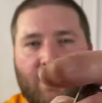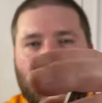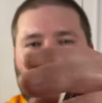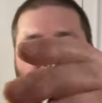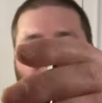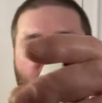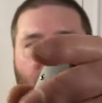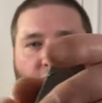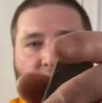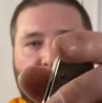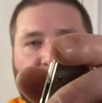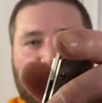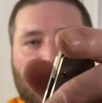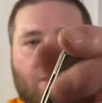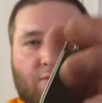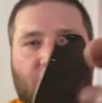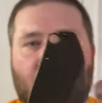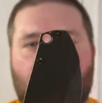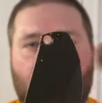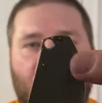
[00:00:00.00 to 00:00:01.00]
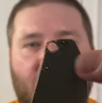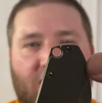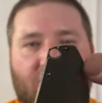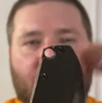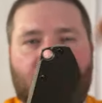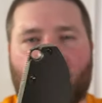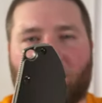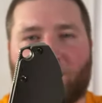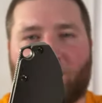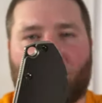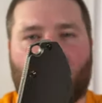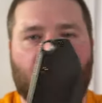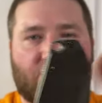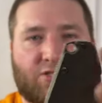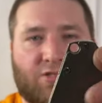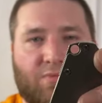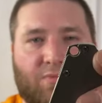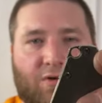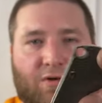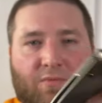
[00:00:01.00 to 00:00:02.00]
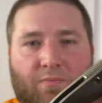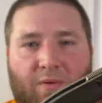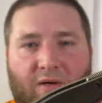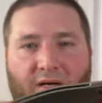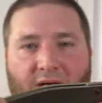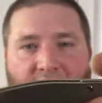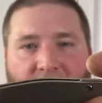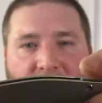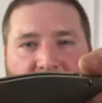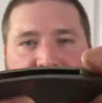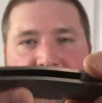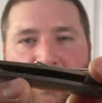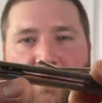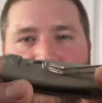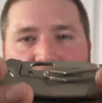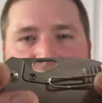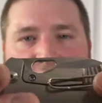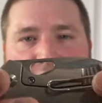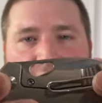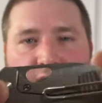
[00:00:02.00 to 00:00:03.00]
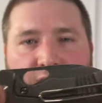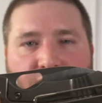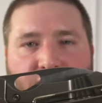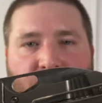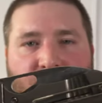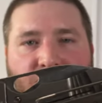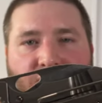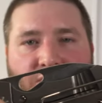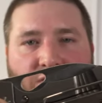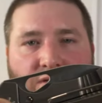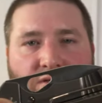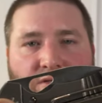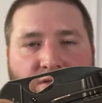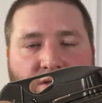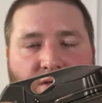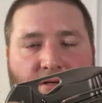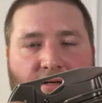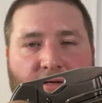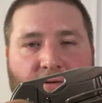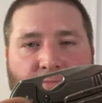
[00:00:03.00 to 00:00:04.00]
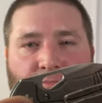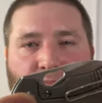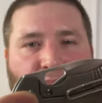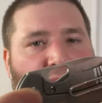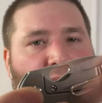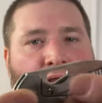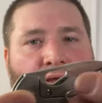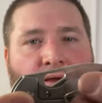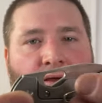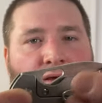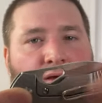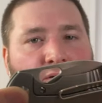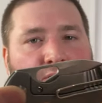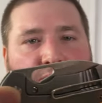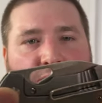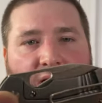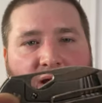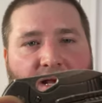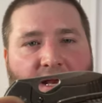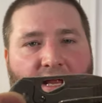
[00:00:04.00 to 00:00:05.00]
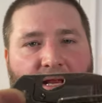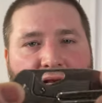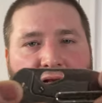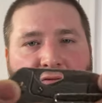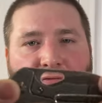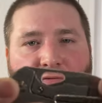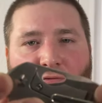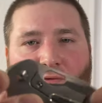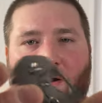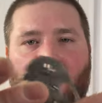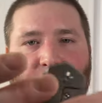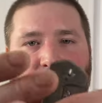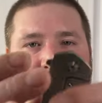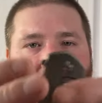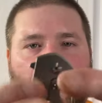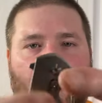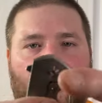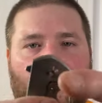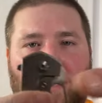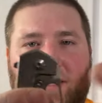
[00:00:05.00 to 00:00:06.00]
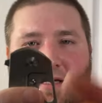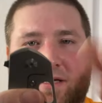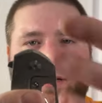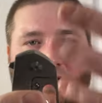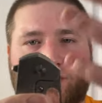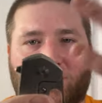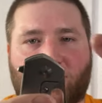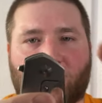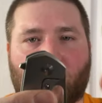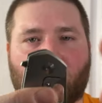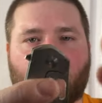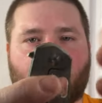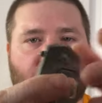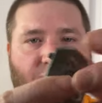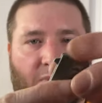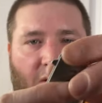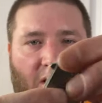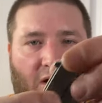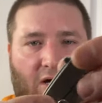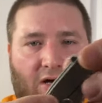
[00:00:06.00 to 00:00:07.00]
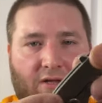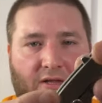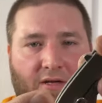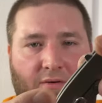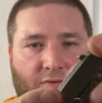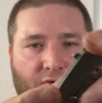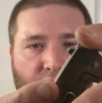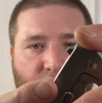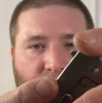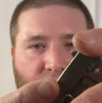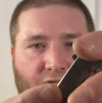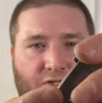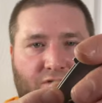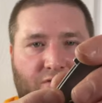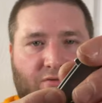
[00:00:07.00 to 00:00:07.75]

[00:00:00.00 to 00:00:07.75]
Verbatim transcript: And I wish they would have made it reversible, but I guess they figured since it's a right-handed frame lock and it's so small, they would just